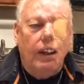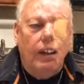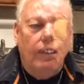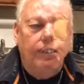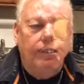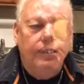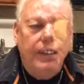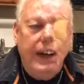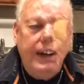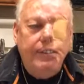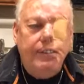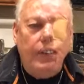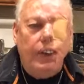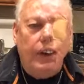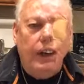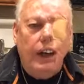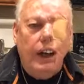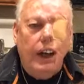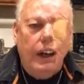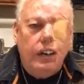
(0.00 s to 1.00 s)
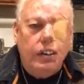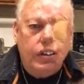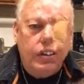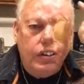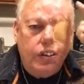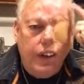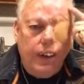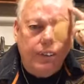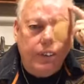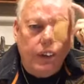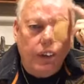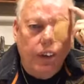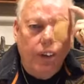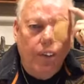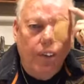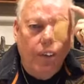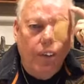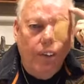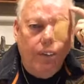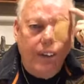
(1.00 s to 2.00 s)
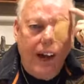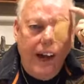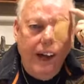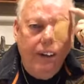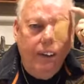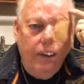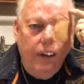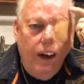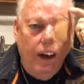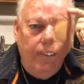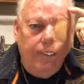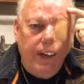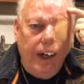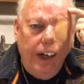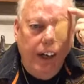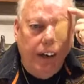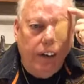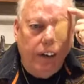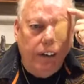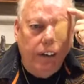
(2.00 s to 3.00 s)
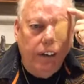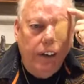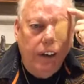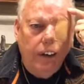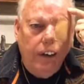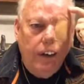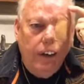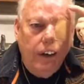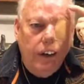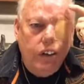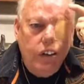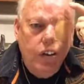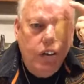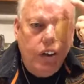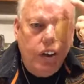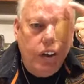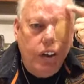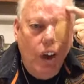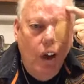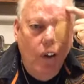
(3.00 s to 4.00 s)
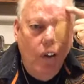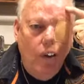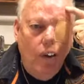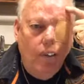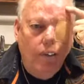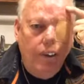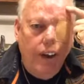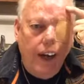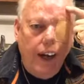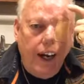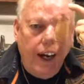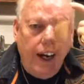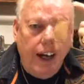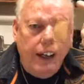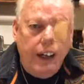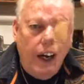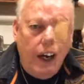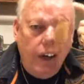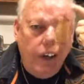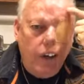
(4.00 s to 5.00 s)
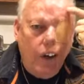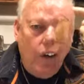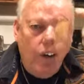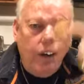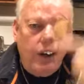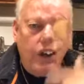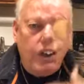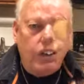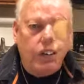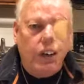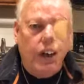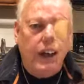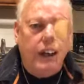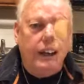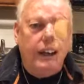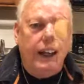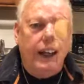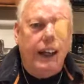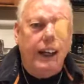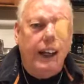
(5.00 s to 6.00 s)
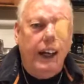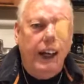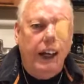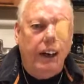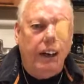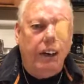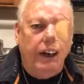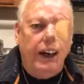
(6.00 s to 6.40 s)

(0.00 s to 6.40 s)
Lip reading: Memory scripture remind of here, you can know them and not draw any strength in here.